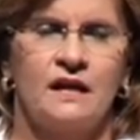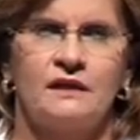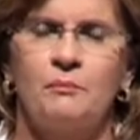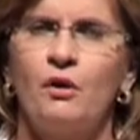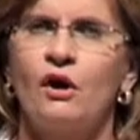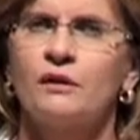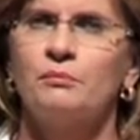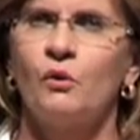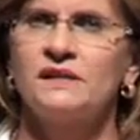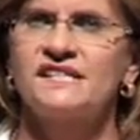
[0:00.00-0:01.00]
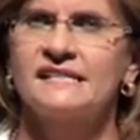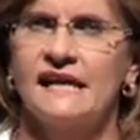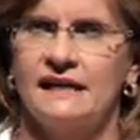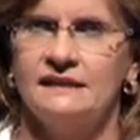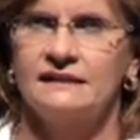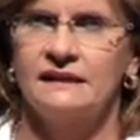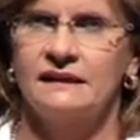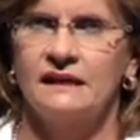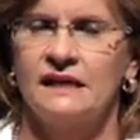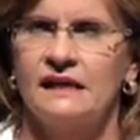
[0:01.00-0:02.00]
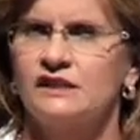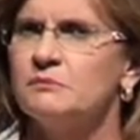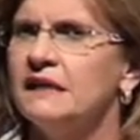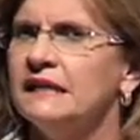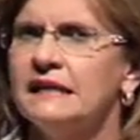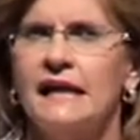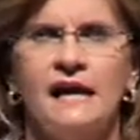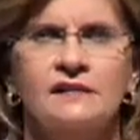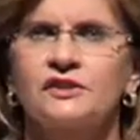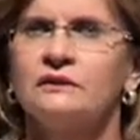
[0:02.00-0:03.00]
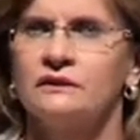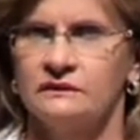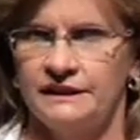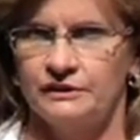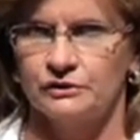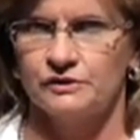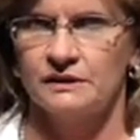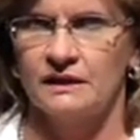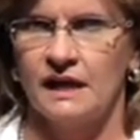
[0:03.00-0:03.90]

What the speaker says: that part of Boise State is meeting excellent leaders,